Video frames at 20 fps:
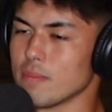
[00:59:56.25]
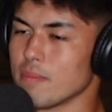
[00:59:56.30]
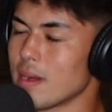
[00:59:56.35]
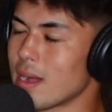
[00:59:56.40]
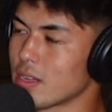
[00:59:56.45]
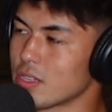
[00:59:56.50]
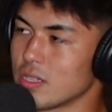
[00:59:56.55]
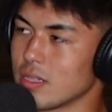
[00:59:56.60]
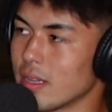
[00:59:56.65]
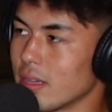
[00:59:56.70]
And
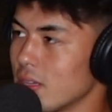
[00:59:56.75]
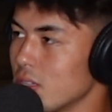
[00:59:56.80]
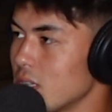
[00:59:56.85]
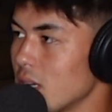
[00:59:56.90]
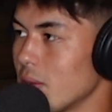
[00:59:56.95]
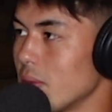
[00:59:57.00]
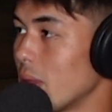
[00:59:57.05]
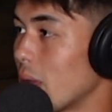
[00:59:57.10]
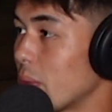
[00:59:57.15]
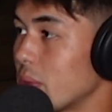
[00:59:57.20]
boxing, like you
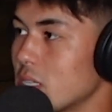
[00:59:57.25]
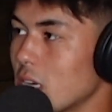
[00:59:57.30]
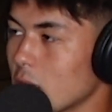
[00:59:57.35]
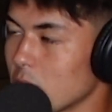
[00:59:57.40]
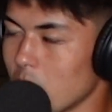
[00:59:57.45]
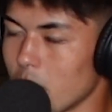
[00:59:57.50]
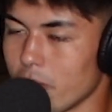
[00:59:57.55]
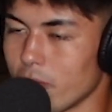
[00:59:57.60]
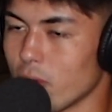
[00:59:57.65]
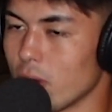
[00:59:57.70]
said, like we talked
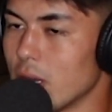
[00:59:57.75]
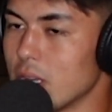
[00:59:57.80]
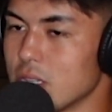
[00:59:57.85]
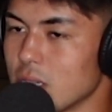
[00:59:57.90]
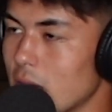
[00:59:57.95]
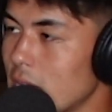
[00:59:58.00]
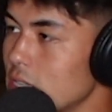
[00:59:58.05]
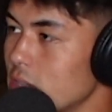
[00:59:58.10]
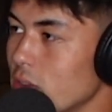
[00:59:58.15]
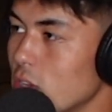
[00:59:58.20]
about before,
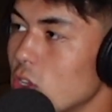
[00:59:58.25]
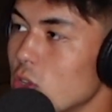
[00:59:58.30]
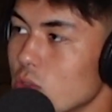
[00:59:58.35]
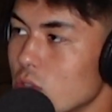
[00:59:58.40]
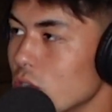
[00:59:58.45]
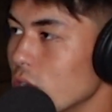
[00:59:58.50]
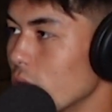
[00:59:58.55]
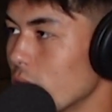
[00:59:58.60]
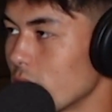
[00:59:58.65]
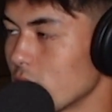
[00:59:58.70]
it's a
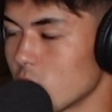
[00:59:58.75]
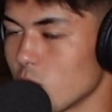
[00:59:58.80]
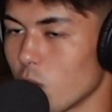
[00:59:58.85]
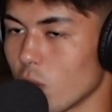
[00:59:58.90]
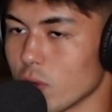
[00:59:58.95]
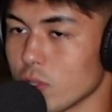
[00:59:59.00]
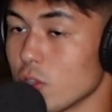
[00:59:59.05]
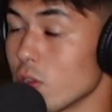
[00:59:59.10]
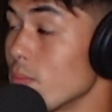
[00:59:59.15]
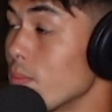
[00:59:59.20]
huge endurance
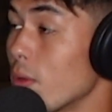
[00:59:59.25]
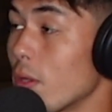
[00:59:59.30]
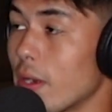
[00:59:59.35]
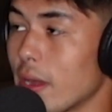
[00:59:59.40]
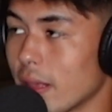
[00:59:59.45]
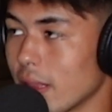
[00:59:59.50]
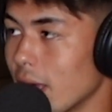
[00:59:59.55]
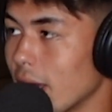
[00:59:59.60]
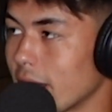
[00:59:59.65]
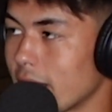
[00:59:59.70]
sport. So you're
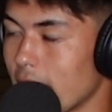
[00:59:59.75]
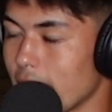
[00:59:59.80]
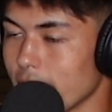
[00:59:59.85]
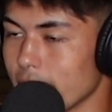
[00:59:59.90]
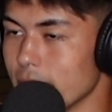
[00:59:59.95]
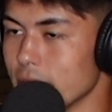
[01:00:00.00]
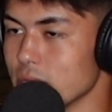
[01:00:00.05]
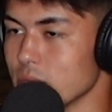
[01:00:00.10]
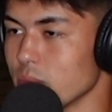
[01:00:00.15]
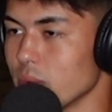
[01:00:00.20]
burning a lot of
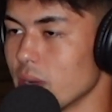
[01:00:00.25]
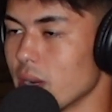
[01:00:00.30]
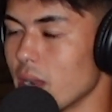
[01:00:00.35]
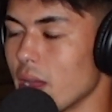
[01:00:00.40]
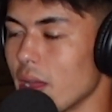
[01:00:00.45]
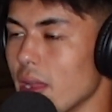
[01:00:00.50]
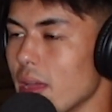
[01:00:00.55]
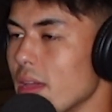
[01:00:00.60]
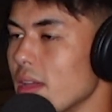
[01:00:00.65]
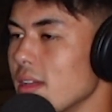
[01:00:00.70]
calories and
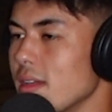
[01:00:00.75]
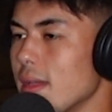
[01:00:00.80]
whatnot.